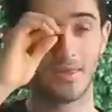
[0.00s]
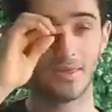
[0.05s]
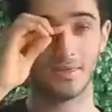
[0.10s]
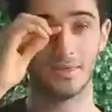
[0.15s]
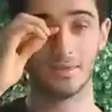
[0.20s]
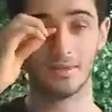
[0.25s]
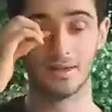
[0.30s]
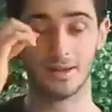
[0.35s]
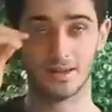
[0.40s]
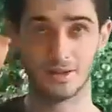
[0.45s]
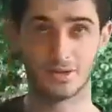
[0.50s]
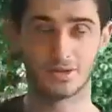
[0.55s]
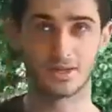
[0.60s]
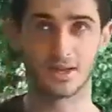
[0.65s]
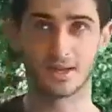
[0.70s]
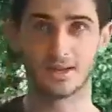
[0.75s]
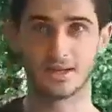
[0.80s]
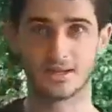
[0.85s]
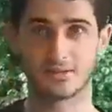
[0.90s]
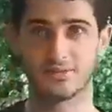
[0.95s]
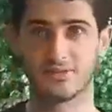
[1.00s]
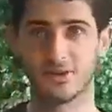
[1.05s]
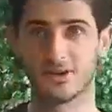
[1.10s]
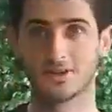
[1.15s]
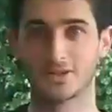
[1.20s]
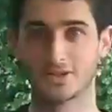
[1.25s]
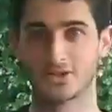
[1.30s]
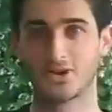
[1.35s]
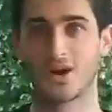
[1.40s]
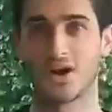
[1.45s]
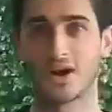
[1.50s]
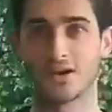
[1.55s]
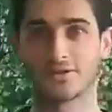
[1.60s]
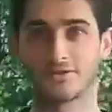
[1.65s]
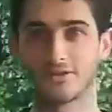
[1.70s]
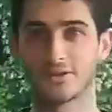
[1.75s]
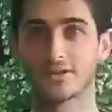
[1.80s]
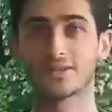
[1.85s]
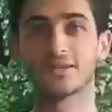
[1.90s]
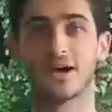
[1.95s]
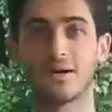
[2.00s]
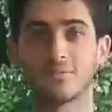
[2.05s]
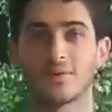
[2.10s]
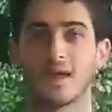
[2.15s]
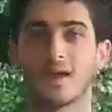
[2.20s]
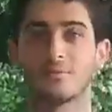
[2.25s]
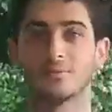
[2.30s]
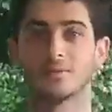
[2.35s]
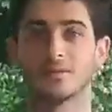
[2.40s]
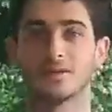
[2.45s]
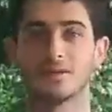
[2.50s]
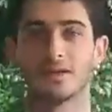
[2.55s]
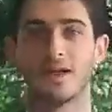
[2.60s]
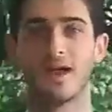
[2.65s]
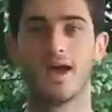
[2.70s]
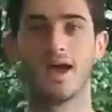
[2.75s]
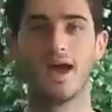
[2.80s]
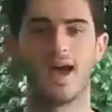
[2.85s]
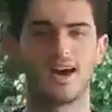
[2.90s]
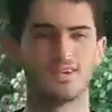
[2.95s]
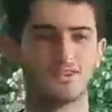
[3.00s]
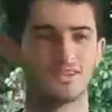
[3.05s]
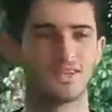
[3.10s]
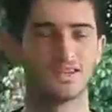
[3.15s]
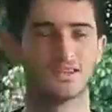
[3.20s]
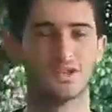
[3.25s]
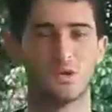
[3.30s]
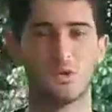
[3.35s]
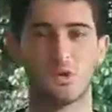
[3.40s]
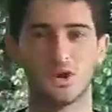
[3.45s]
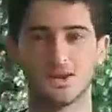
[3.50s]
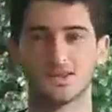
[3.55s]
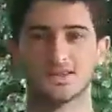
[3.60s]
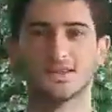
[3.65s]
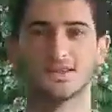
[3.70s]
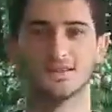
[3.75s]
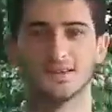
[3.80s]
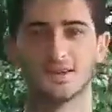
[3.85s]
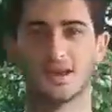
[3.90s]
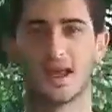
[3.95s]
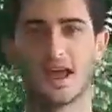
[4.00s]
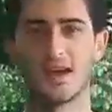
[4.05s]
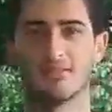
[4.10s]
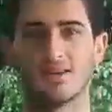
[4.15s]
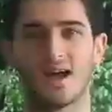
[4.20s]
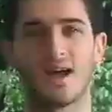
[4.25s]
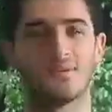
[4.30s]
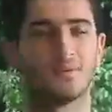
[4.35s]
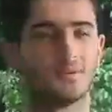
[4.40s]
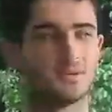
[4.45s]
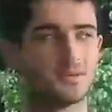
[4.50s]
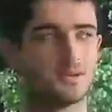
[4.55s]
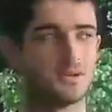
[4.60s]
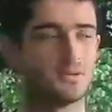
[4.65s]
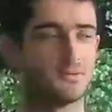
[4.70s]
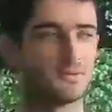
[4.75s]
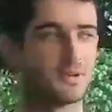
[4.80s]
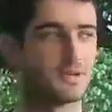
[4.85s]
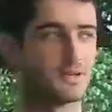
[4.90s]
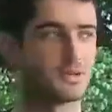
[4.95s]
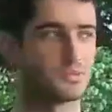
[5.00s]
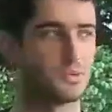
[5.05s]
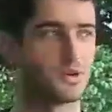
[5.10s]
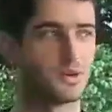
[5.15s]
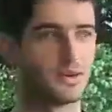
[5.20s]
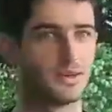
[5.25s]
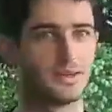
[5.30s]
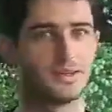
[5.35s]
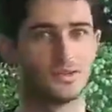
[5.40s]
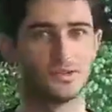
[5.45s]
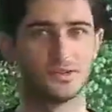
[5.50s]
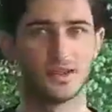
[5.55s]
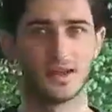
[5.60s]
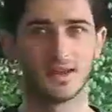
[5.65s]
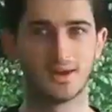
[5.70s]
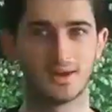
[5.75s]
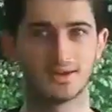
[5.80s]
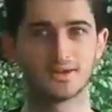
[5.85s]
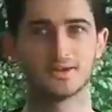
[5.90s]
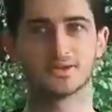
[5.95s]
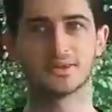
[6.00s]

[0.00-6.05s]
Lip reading: And it was like his first time gambling. That was like the worst thing that could ever happen to him, because what did he do then?